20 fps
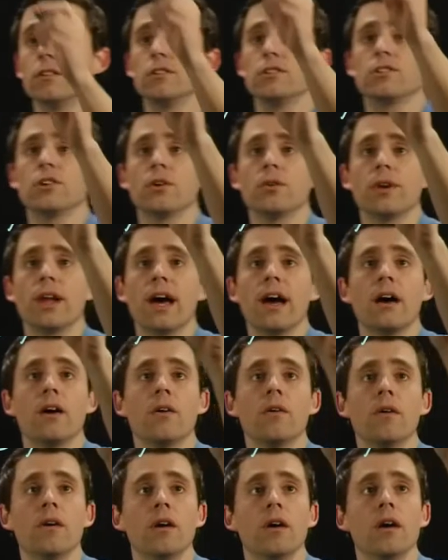So
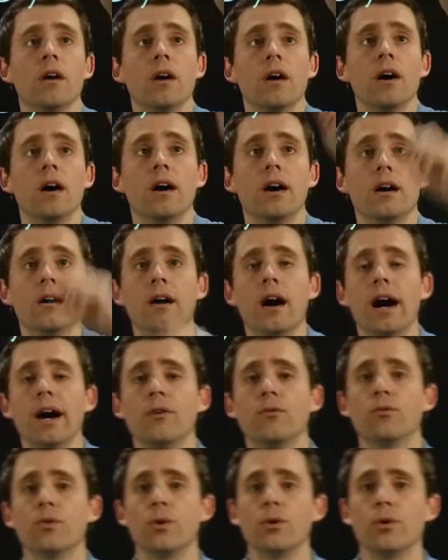now uh, I
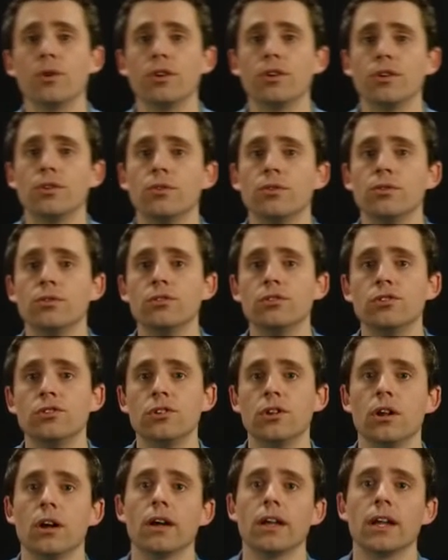row
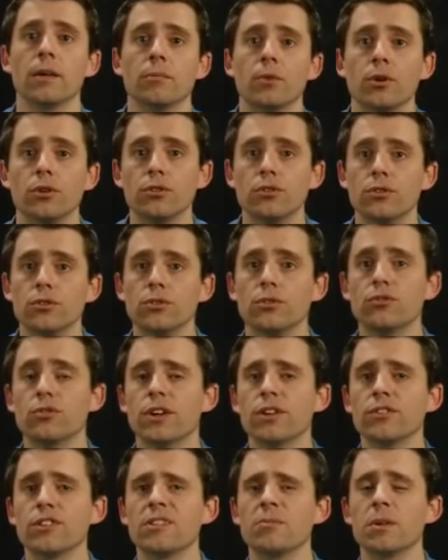reduce, and I'm going to
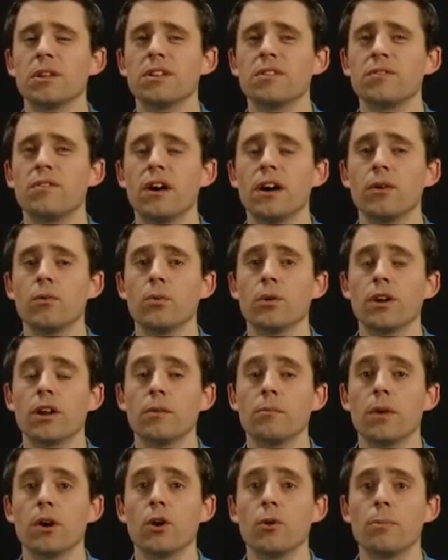try to specify what
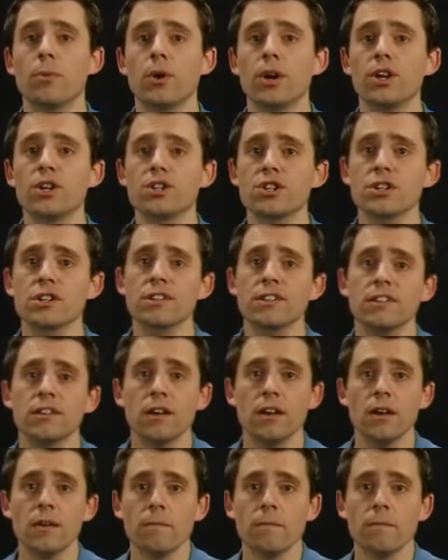are my operations.